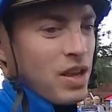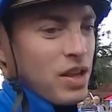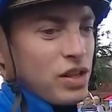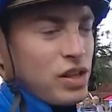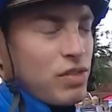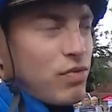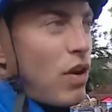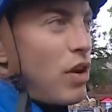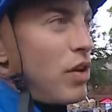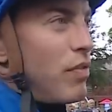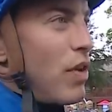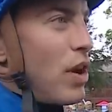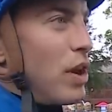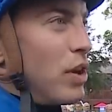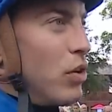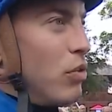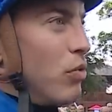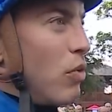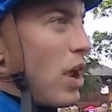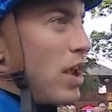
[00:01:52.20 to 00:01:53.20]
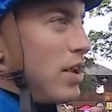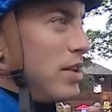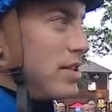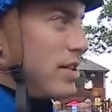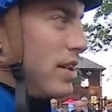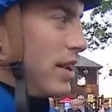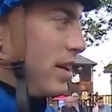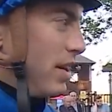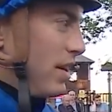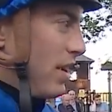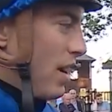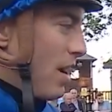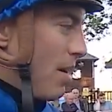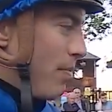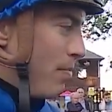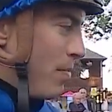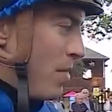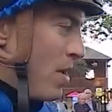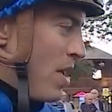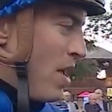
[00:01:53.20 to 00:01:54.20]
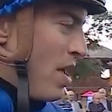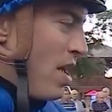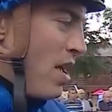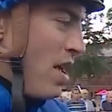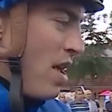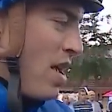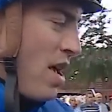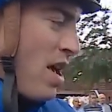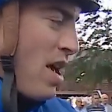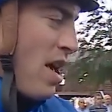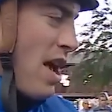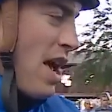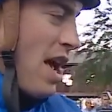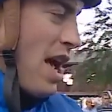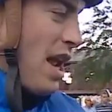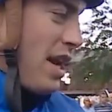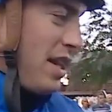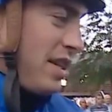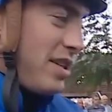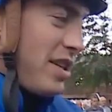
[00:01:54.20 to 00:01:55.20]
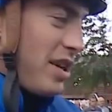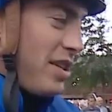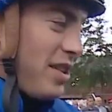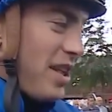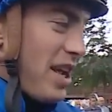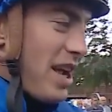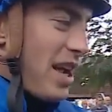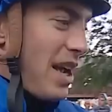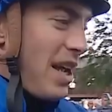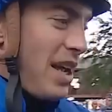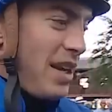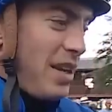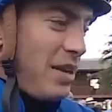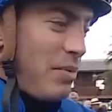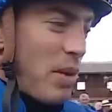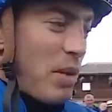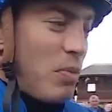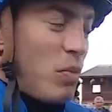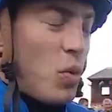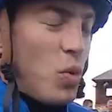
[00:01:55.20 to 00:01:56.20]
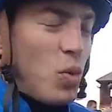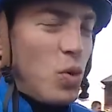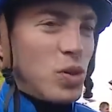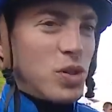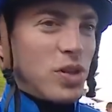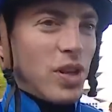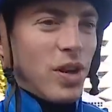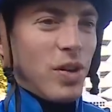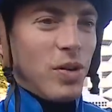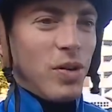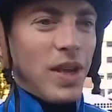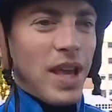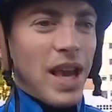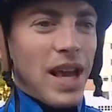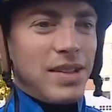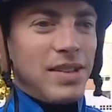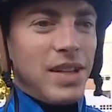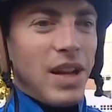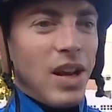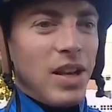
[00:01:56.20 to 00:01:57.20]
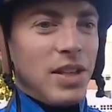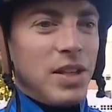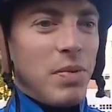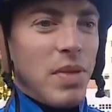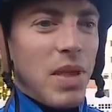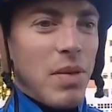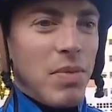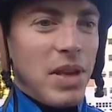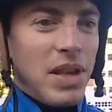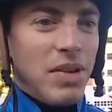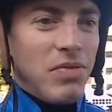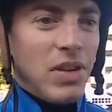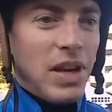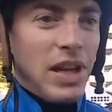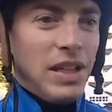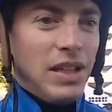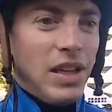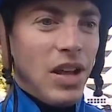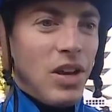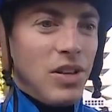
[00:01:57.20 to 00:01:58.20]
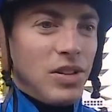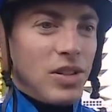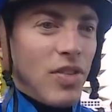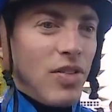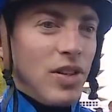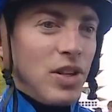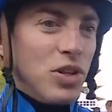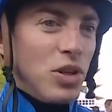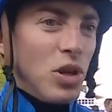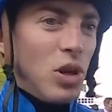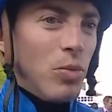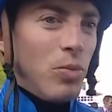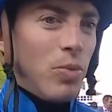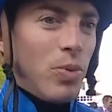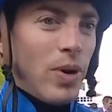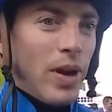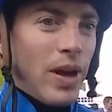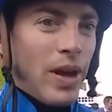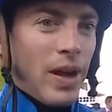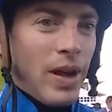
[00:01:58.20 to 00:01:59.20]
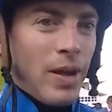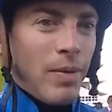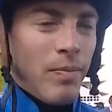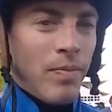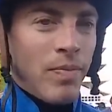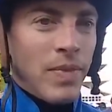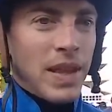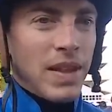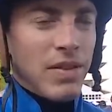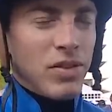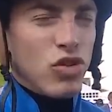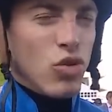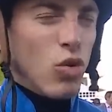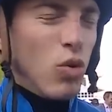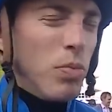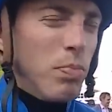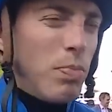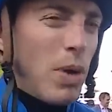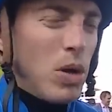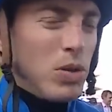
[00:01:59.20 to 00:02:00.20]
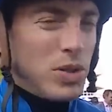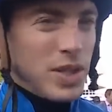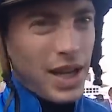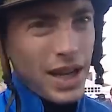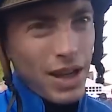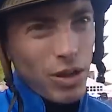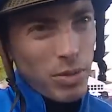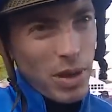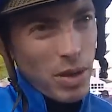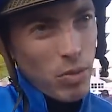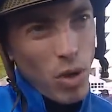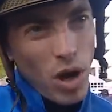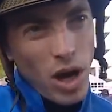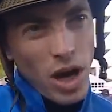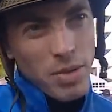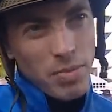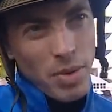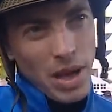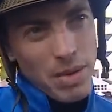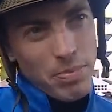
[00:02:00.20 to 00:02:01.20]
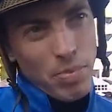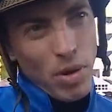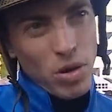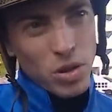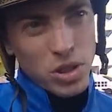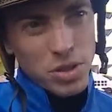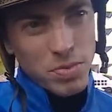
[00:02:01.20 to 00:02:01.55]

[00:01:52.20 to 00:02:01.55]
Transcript: to run a very good race, and um, and he's done that and a bit more. So yeah, delighted with him. He really learnt on the job. Um, drawn post a little bit wide, but he broke